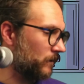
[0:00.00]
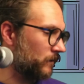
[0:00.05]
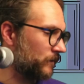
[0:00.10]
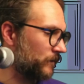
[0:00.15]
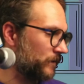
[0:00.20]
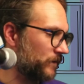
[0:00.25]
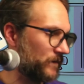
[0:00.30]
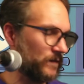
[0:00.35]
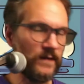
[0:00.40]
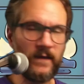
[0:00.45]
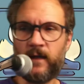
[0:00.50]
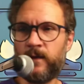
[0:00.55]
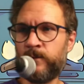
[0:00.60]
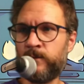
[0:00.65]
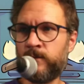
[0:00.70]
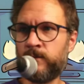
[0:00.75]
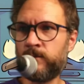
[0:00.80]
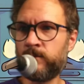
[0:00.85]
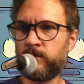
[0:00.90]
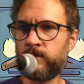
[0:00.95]

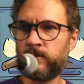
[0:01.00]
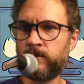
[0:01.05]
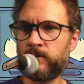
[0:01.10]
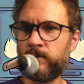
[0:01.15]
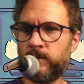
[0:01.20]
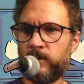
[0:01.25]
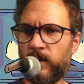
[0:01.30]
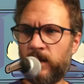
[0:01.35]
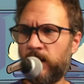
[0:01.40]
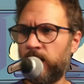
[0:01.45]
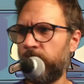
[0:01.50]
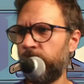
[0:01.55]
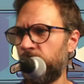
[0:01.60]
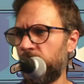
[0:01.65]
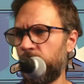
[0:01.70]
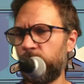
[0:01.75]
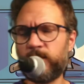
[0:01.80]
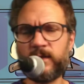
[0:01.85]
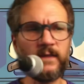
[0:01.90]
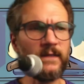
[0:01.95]
some uh, I
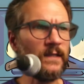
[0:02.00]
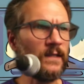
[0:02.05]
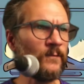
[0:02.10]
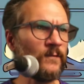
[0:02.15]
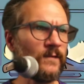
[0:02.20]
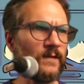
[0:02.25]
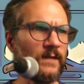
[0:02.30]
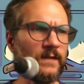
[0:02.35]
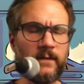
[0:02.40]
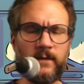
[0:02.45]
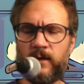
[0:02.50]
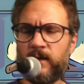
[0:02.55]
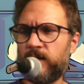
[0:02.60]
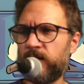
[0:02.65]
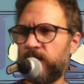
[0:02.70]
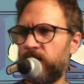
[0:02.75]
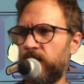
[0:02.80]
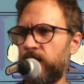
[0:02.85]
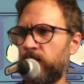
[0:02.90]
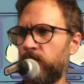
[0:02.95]
forget what the name of the,
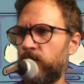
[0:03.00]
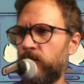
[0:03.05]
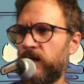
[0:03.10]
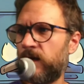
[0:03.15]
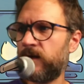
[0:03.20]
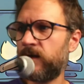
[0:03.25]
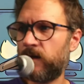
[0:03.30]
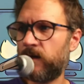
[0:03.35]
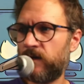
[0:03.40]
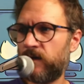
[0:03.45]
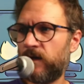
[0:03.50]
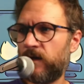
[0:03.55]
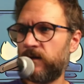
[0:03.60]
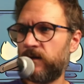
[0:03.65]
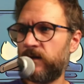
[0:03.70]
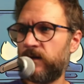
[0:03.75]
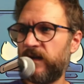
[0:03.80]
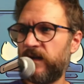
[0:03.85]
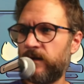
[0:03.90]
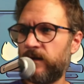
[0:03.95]
the singer was.
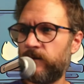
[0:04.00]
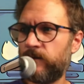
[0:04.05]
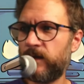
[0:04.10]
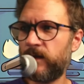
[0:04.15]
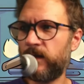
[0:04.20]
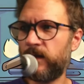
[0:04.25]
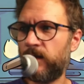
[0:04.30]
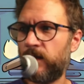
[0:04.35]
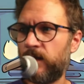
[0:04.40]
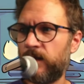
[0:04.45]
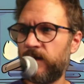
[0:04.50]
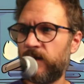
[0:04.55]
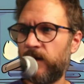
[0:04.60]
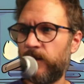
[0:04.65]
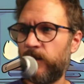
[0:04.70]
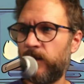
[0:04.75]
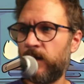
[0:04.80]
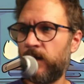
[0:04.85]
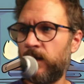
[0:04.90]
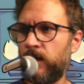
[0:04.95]
sounds sounds freaking
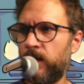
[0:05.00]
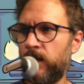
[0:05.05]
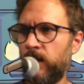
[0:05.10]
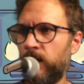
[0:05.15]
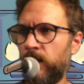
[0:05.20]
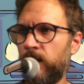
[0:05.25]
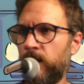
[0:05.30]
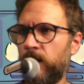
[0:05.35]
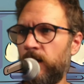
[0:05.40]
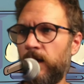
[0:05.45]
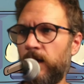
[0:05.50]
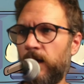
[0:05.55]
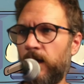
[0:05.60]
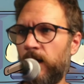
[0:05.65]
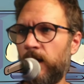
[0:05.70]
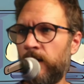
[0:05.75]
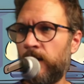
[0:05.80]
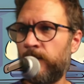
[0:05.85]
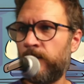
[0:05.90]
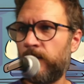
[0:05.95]
awesome.
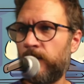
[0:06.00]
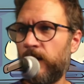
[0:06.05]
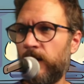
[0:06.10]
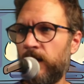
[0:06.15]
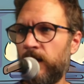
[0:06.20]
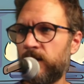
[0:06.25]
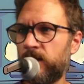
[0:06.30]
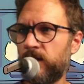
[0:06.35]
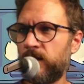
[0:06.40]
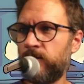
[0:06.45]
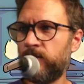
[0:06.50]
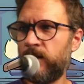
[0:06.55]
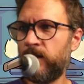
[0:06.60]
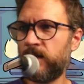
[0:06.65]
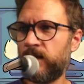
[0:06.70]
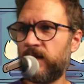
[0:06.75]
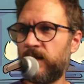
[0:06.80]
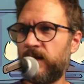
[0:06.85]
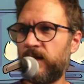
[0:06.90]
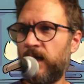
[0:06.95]
Um, and I just
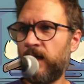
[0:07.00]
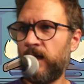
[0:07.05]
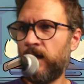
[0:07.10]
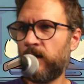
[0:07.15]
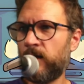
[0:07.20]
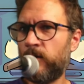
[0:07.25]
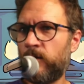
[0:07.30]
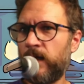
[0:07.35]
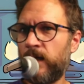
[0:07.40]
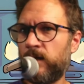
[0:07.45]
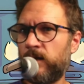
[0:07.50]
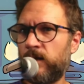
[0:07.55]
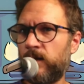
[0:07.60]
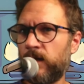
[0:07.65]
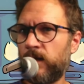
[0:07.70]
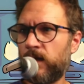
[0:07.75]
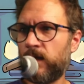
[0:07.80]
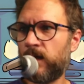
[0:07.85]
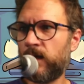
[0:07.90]
wanted to take a quick look